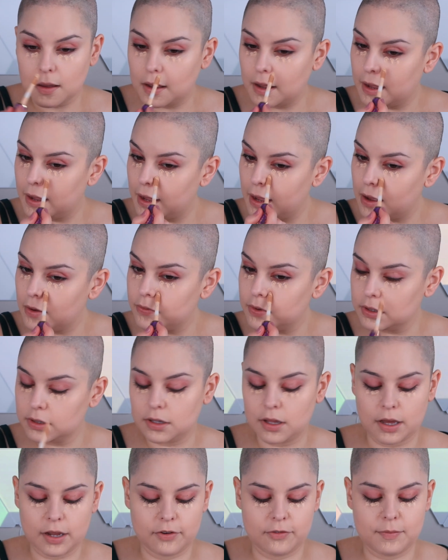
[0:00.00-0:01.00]
I have a
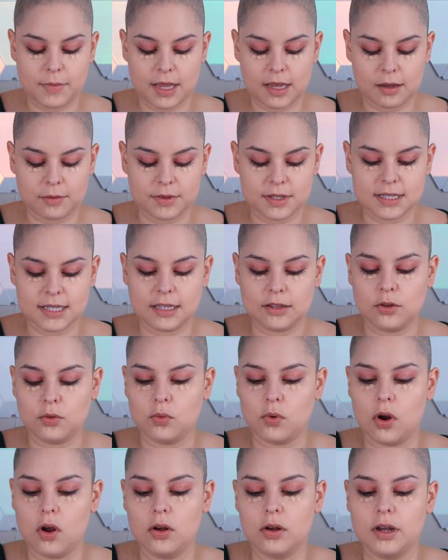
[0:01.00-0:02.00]
lot of makeup that's like the
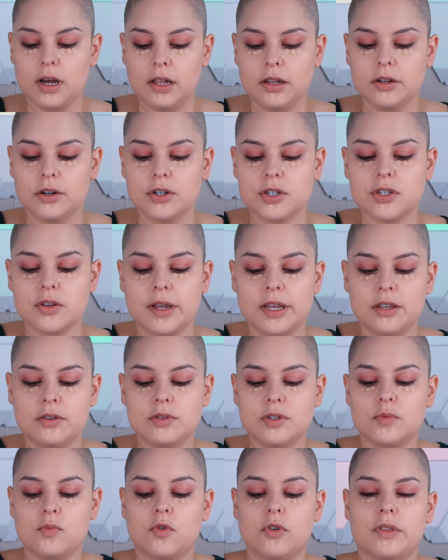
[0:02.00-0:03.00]
wrong color, so I
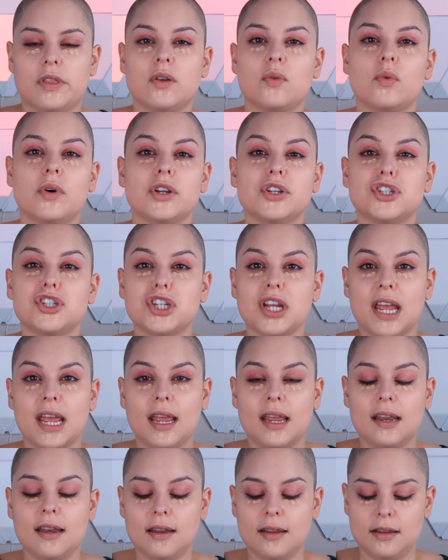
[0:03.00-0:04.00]
use more than one
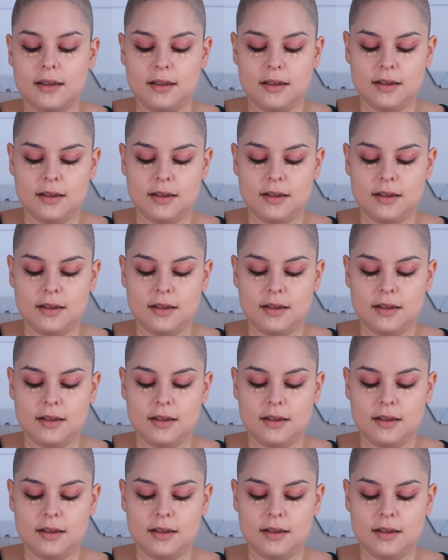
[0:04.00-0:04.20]
shade.